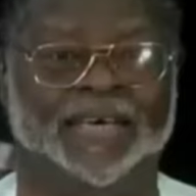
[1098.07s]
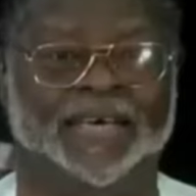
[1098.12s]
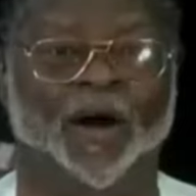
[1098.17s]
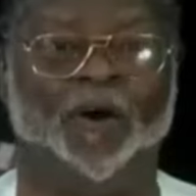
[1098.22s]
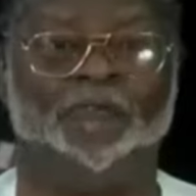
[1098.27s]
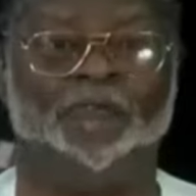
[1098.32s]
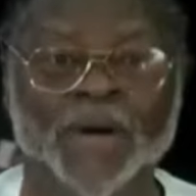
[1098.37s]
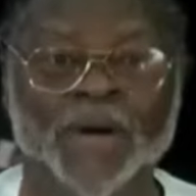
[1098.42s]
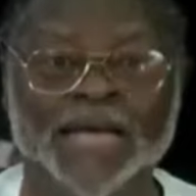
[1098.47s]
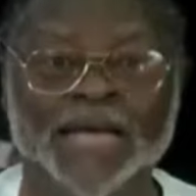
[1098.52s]

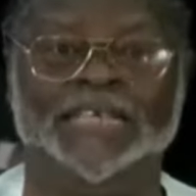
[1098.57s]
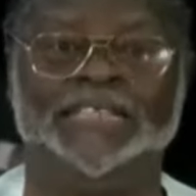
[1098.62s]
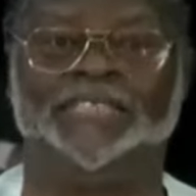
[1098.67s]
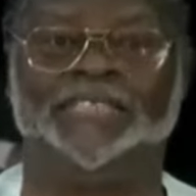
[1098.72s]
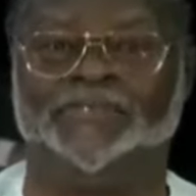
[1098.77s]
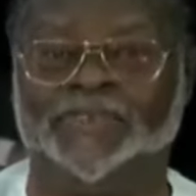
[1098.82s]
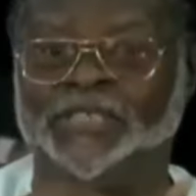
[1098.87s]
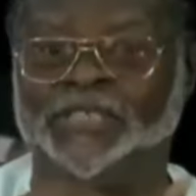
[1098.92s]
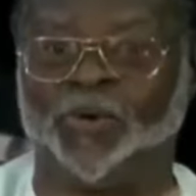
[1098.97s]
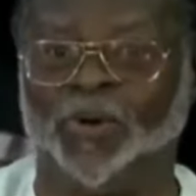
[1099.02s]
of where
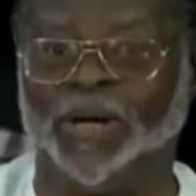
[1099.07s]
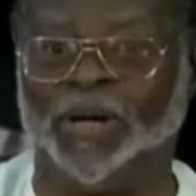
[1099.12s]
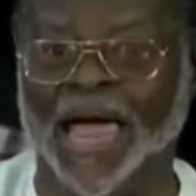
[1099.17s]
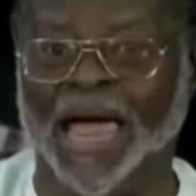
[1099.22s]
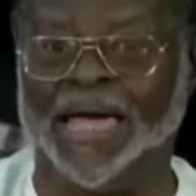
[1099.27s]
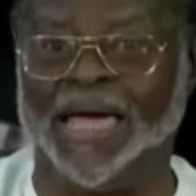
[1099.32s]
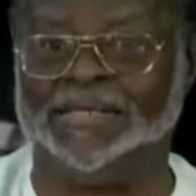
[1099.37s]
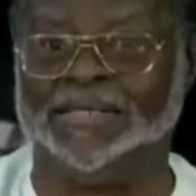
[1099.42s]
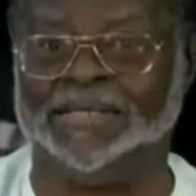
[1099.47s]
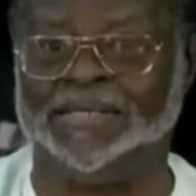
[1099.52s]
interests
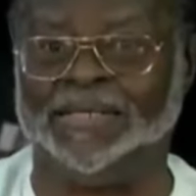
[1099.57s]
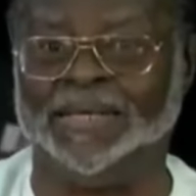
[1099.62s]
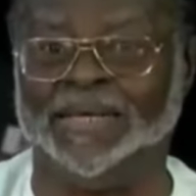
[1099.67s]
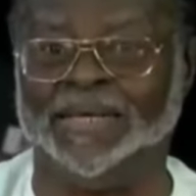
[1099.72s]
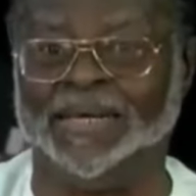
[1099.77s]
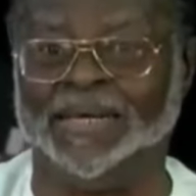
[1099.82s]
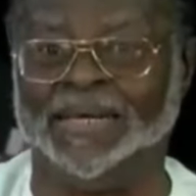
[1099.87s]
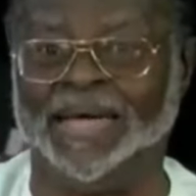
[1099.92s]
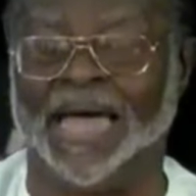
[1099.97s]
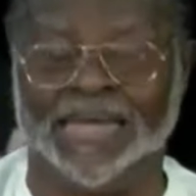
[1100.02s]
collide,
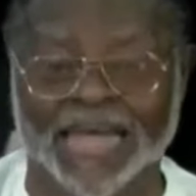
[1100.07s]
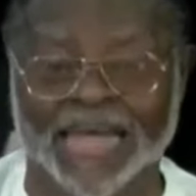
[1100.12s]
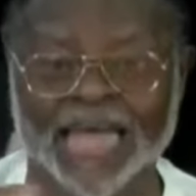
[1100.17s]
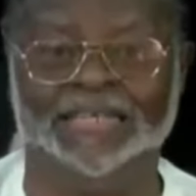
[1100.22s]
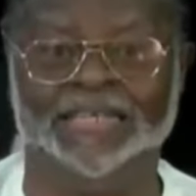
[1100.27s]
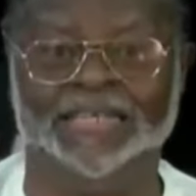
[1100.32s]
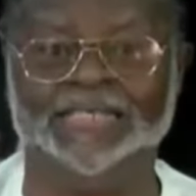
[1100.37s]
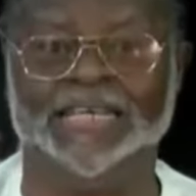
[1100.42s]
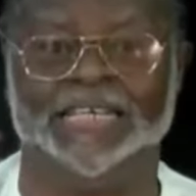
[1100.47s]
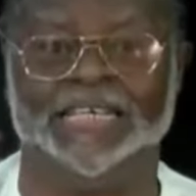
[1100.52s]
and
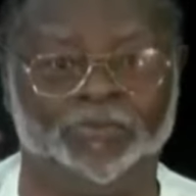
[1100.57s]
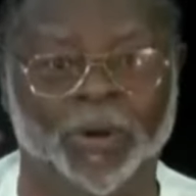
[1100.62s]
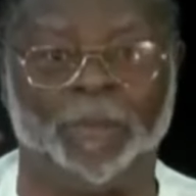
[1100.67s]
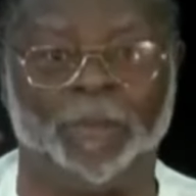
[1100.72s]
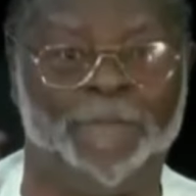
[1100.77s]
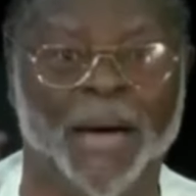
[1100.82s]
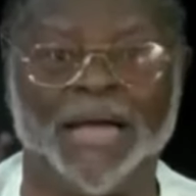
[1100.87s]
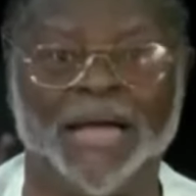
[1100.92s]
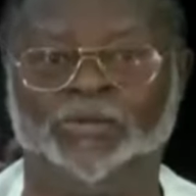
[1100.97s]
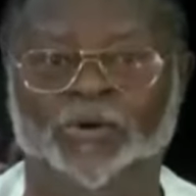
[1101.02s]
entities will
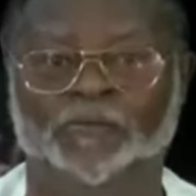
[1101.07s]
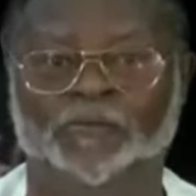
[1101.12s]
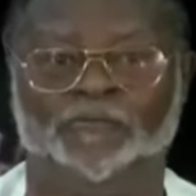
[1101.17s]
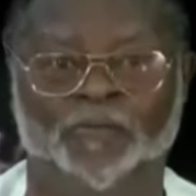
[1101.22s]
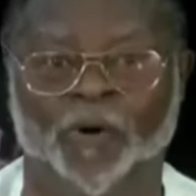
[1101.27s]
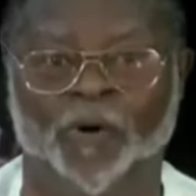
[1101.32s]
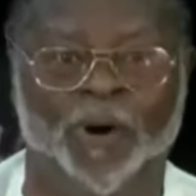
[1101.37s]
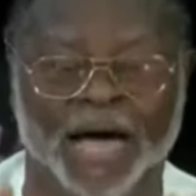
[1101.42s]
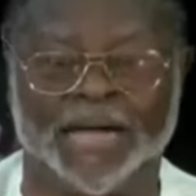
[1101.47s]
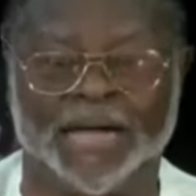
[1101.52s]
battle
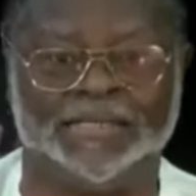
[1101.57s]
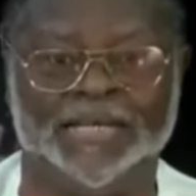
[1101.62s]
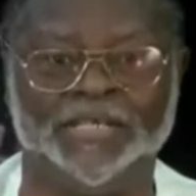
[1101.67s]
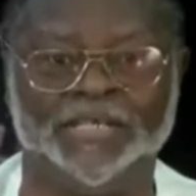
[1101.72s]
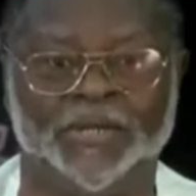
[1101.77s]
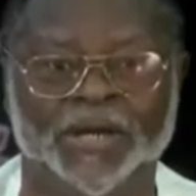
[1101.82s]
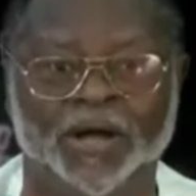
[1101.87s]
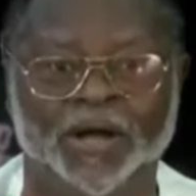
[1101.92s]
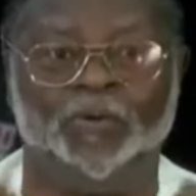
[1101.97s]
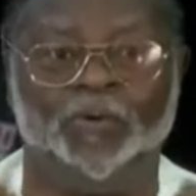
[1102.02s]
for
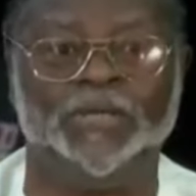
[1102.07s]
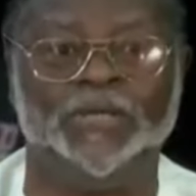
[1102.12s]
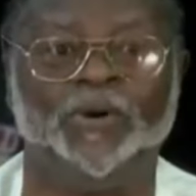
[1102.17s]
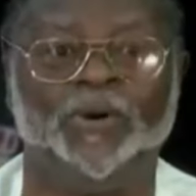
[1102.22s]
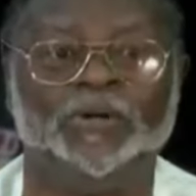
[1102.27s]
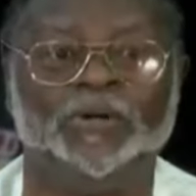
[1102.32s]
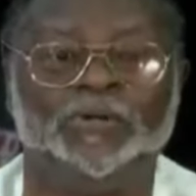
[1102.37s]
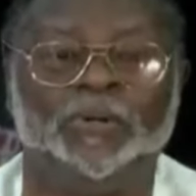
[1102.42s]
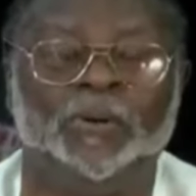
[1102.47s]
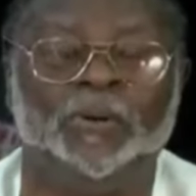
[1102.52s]
attention and who is
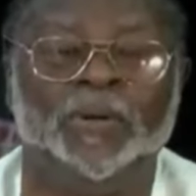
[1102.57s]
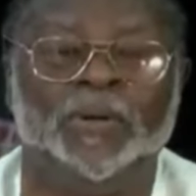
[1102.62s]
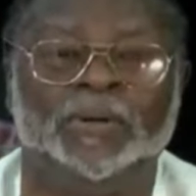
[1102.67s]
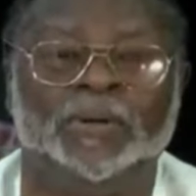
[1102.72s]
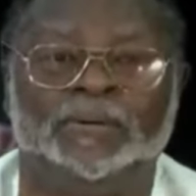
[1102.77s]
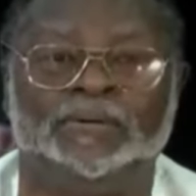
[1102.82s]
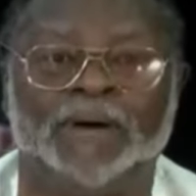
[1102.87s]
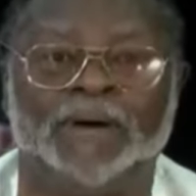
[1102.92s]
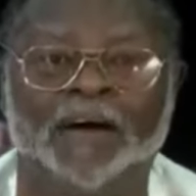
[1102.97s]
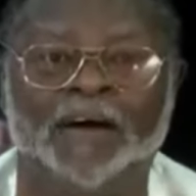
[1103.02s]
going to
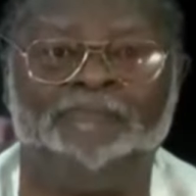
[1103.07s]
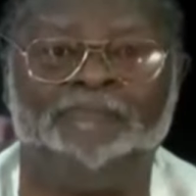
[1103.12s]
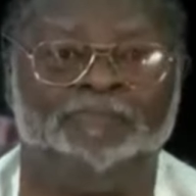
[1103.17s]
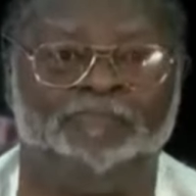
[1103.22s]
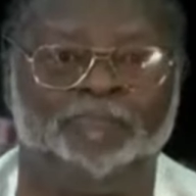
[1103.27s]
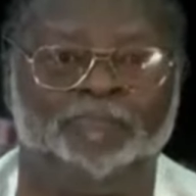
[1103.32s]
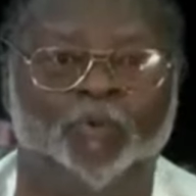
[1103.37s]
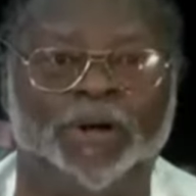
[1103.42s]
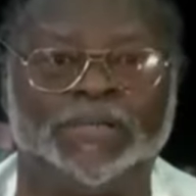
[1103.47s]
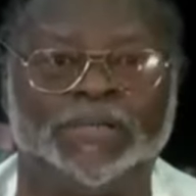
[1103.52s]
have
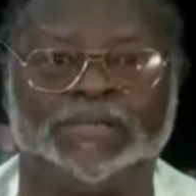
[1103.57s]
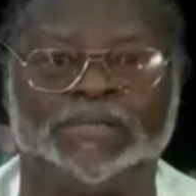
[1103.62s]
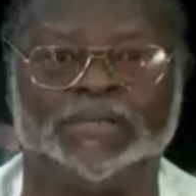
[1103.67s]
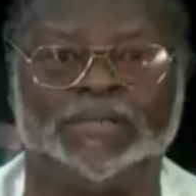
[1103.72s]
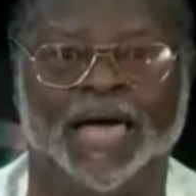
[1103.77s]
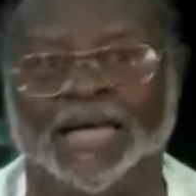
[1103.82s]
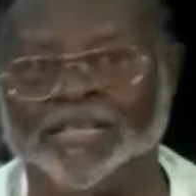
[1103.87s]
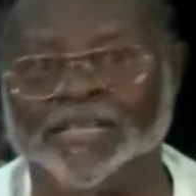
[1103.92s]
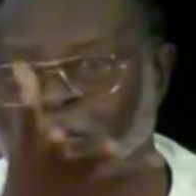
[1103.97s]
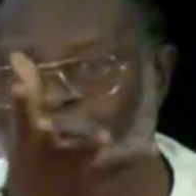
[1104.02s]
what.
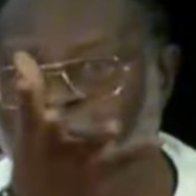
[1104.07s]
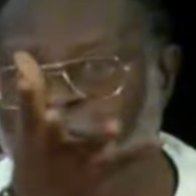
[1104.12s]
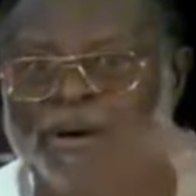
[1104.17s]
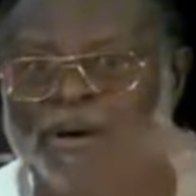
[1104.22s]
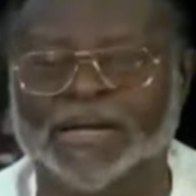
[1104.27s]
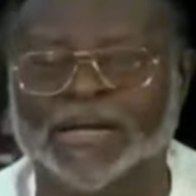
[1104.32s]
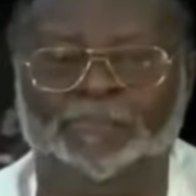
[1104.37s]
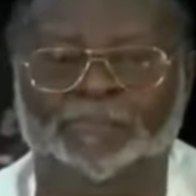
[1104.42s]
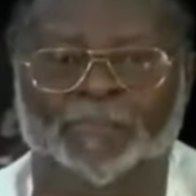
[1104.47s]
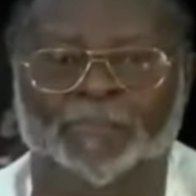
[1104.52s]
As you
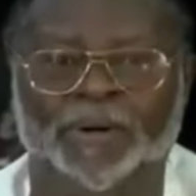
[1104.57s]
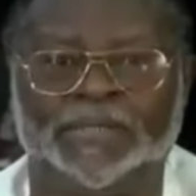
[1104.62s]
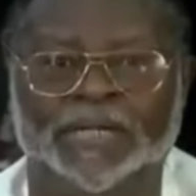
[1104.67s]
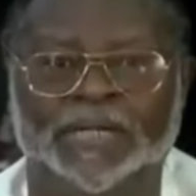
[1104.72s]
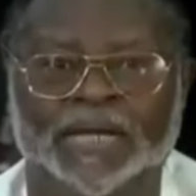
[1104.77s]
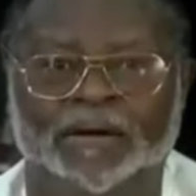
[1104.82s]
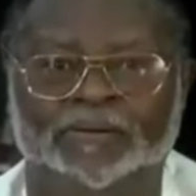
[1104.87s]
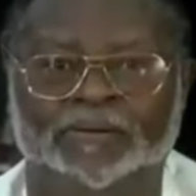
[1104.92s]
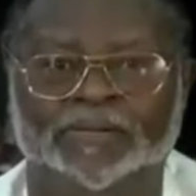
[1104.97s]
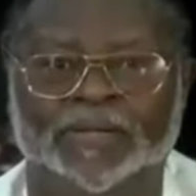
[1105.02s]
correctly
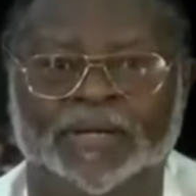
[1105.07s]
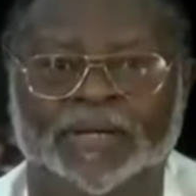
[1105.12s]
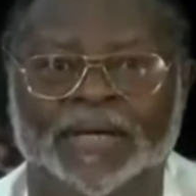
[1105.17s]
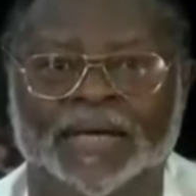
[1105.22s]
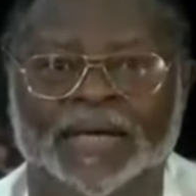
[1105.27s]
pointed out,